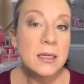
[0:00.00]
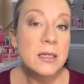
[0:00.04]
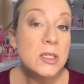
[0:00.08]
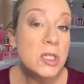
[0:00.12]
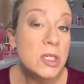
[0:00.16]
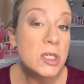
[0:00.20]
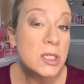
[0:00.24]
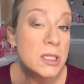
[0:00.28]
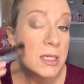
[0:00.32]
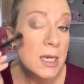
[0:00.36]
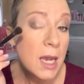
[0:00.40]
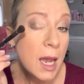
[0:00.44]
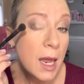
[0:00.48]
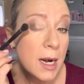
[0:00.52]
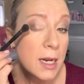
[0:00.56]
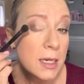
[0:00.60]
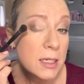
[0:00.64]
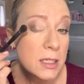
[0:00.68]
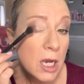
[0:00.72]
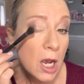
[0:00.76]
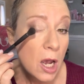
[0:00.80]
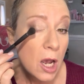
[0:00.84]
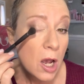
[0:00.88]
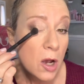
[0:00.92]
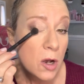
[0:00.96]
Just kind of
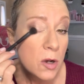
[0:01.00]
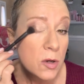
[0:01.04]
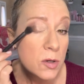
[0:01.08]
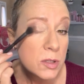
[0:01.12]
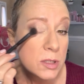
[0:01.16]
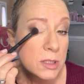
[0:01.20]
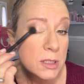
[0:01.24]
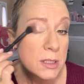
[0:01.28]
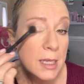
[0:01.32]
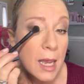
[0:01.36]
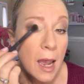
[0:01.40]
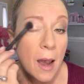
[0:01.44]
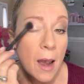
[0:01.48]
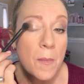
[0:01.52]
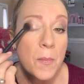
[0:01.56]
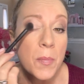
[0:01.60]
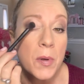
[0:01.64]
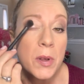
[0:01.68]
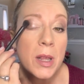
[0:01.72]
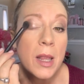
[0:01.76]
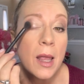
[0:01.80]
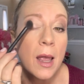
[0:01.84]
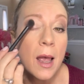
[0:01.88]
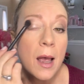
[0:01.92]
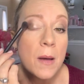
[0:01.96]
tones that
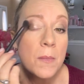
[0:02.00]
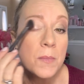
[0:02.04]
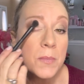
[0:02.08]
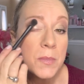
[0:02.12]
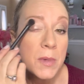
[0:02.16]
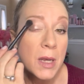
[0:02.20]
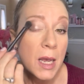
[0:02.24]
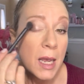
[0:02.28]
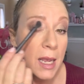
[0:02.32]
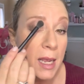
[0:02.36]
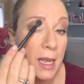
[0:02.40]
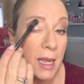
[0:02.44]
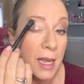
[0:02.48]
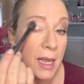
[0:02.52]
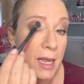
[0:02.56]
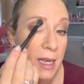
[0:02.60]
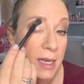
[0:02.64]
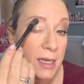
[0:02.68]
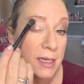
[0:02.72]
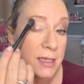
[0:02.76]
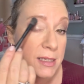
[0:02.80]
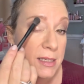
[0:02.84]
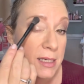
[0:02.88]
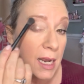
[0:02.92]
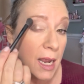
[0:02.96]
plum
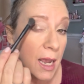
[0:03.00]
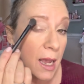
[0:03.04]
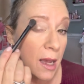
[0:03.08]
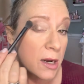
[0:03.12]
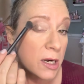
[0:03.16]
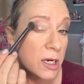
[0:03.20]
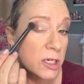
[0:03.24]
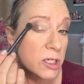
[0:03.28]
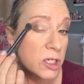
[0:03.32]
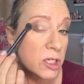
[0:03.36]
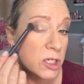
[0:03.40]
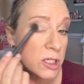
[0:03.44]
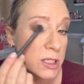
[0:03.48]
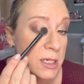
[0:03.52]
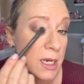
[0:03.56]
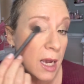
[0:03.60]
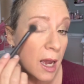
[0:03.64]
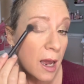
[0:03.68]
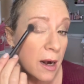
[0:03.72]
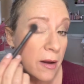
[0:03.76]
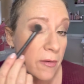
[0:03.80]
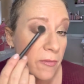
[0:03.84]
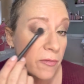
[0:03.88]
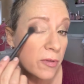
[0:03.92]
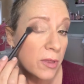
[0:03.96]
down and just
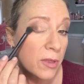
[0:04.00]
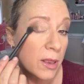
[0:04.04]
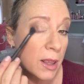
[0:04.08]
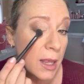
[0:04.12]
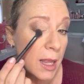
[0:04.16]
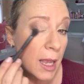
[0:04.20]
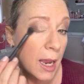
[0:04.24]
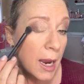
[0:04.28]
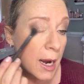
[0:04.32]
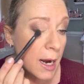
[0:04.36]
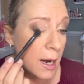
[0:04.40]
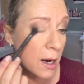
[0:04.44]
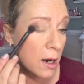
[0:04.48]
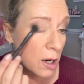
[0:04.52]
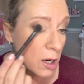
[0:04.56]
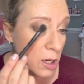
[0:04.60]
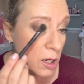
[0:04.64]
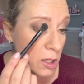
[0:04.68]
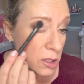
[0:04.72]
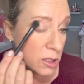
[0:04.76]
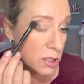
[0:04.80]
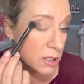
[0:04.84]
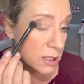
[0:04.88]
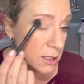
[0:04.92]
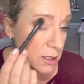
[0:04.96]
kind of
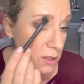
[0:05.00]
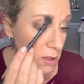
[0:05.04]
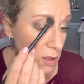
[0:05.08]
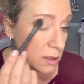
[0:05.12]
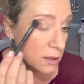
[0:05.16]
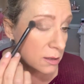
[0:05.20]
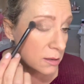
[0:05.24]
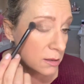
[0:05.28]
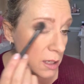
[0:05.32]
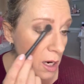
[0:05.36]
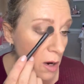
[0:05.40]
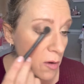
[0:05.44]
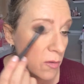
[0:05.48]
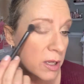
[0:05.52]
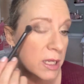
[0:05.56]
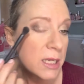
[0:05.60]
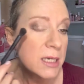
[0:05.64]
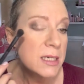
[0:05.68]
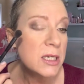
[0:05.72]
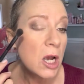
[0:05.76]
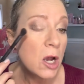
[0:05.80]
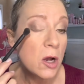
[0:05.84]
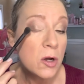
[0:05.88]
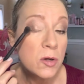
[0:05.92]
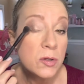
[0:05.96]
layers, not really
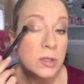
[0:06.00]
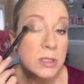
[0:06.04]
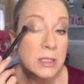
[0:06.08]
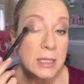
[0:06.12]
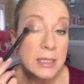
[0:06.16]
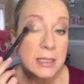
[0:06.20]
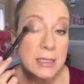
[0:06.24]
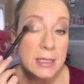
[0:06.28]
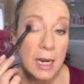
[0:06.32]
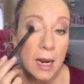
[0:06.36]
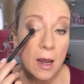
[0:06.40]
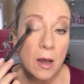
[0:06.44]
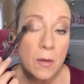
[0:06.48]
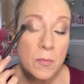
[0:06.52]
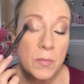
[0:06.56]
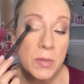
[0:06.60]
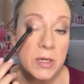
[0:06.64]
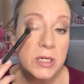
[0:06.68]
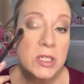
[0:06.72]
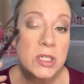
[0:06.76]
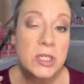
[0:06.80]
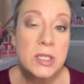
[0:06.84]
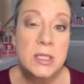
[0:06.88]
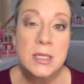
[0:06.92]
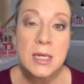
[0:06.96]
tones it down, but
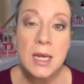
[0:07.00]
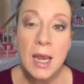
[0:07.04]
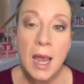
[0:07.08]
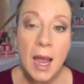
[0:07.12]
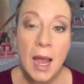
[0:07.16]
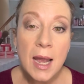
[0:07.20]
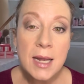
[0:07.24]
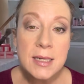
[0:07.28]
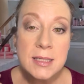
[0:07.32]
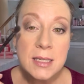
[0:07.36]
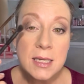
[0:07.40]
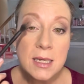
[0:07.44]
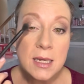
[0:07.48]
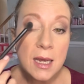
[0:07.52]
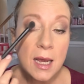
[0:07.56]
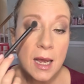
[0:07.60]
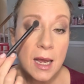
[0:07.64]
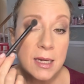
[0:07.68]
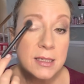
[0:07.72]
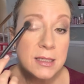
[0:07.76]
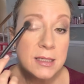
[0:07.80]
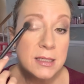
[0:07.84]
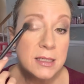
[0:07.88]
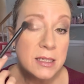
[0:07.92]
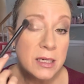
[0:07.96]
just adds
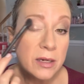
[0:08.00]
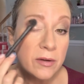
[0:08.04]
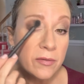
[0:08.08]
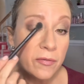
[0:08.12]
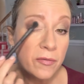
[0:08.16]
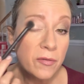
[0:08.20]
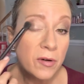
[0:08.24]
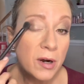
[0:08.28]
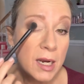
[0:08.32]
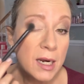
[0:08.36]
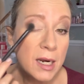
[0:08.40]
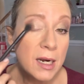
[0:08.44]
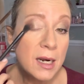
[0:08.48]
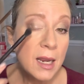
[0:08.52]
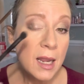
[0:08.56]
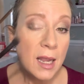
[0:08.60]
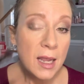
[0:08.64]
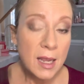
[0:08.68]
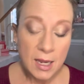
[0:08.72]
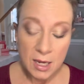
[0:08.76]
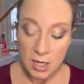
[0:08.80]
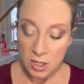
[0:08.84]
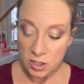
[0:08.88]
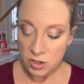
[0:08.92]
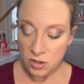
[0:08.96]
a different
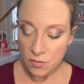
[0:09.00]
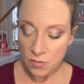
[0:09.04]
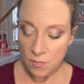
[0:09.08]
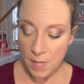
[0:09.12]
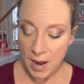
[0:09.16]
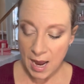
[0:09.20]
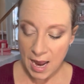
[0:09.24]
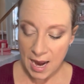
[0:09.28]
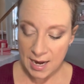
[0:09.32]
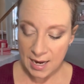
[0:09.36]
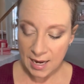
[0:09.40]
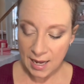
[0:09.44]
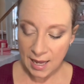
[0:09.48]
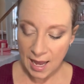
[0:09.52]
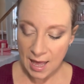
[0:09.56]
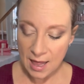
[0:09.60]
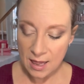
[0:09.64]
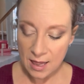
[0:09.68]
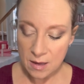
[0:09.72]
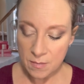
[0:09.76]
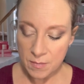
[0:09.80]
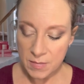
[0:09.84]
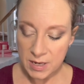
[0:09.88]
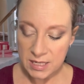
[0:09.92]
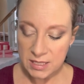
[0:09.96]
dramatic
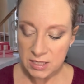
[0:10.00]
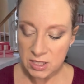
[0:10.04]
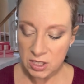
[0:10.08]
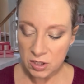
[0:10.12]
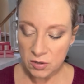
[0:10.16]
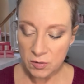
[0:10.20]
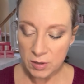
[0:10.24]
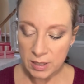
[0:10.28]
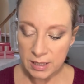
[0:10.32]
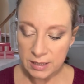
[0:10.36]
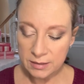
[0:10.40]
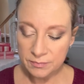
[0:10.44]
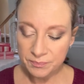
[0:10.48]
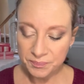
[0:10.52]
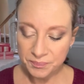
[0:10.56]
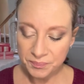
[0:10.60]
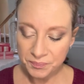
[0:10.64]
element to it